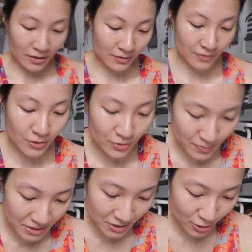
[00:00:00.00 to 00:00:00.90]
of those
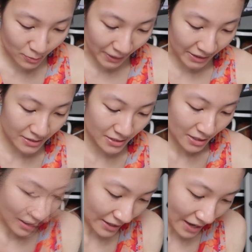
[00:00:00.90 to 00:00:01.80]
mosquito bites,
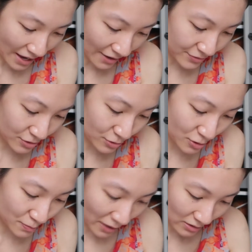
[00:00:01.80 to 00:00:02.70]
I have to
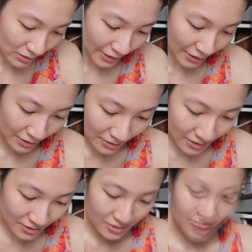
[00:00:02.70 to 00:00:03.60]
spotlight
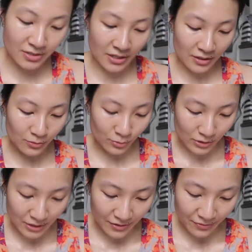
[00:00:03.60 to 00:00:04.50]
the sting
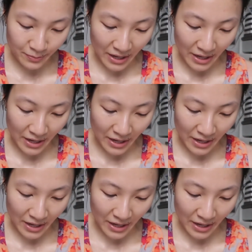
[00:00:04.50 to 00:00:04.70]
relief